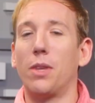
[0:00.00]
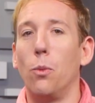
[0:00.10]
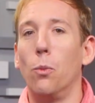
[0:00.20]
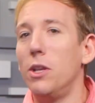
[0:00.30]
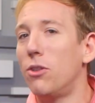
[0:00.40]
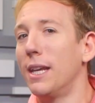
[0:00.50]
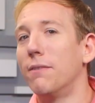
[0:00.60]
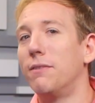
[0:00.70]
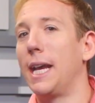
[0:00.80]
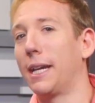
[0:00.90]
When you
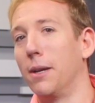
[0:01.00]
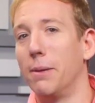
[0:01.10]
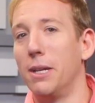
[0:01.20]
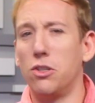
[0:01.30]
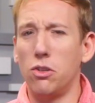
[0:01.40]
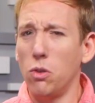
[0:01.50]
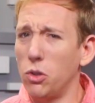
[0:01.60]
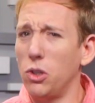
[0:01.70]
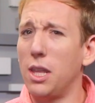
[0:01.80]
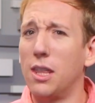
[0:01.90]
think of tech companies, you
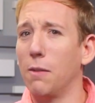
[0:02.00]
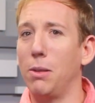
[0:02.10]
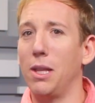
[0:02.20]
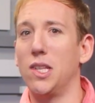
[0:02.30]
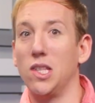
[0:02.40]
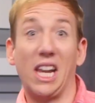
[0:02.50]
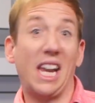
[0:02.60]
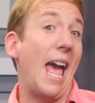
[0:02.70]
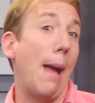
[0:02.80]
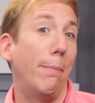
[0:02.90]
usually think of places
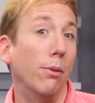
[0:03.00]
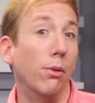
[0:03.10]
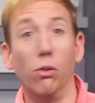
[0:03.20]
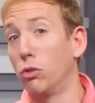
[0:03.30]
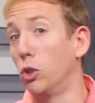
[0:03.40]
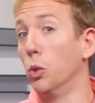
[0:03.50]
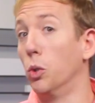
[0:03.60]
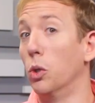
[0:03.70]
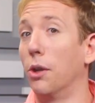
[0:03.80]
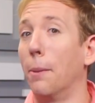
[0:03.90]
like Apple,
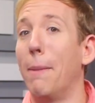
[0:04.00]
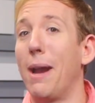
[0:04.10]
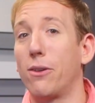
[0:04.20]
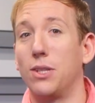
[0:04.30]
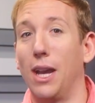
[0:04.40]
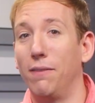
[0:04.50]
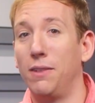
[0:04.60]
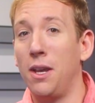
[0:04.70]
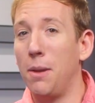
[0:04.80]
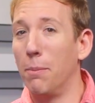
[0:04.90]
Google, or Microsoft.
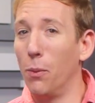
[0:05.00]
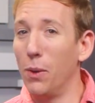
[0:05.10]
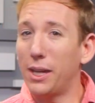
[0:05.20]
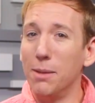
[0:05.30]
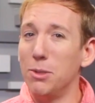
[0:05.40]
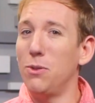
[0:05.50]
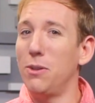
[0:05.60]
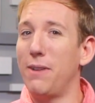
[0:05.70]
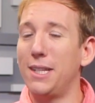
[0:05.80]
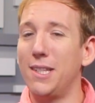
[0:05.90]
But when it comes to
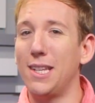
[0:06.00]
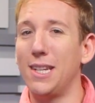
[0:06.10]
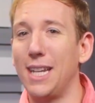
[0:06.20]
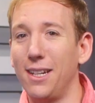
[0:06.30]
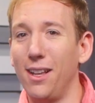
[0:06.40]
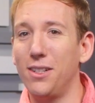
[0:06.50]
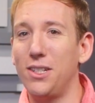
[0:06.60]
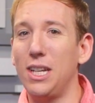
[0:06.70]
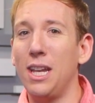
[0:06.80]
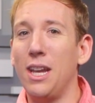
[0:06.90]
advances in
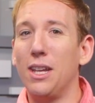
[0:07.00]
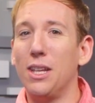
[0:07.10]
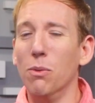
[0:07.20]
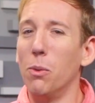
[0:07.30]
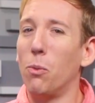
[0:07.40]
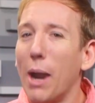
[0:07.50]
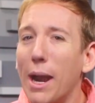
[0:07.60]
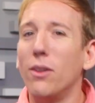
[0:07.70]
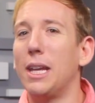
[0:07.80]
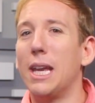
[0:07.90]
technology, you would
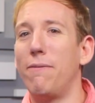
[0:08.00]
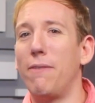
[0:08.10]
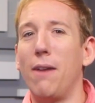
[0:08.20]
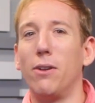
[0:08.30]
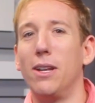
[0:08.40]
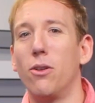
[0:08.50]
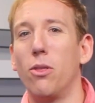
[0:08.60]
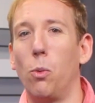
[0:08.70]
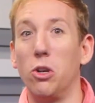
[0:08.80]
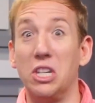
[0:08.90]
rarely, if ever, hear
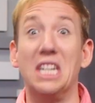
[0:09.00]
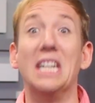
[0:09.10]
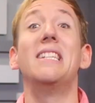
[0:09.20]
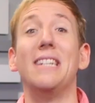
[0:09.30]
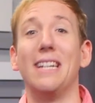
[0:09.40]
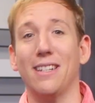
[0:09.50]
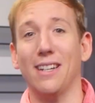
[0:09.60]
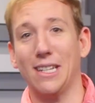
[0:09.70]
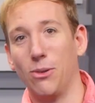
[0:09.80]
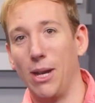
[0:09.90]
the word Disney
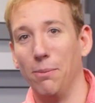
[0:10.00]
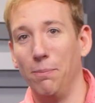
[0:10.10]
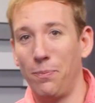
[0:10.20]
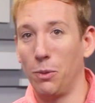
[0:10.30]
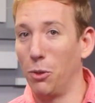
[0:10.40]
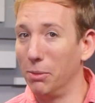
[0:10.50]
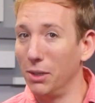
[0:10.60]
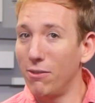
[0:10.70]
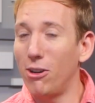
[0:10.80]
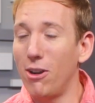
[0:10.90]
tossed around. Well,
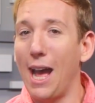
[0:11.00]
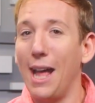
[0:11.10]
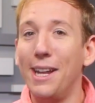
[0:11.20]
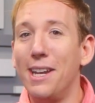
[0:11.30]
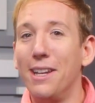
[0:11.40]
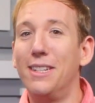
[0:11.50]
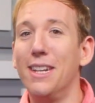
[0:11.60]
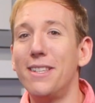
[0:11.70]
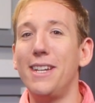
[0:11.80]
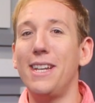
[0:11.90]
believe it or not,
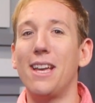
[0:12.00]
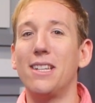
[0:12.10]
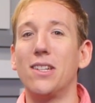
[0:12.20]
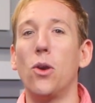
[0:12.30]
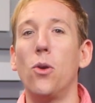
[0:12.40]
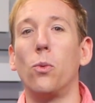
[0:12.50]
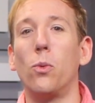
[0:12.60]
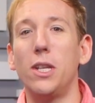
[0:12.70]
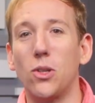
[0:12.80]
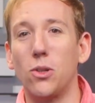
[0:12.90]
Disney has its own
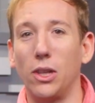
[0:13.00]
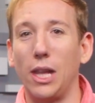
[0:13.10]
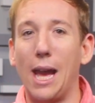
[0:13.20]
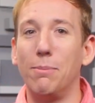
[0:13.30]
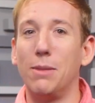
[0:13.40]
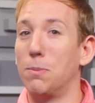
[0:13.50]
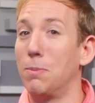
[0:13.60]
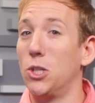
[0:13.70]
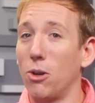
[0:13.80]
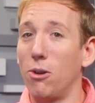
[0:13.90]
research lab that's
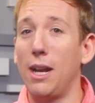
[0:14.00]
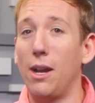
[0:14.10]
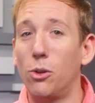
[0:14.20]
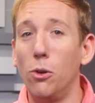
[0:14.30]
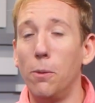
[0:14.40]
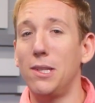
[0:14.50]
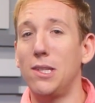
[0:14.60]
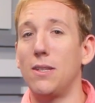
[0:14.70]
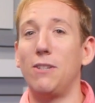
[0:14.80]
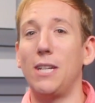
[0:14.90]
been churning out cool
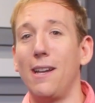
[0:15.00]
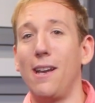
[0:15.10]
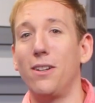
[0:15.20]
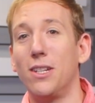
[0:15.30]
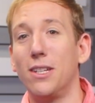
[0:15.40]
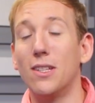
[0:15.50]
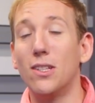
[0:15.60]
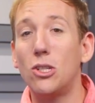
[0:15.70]
pieces of technology since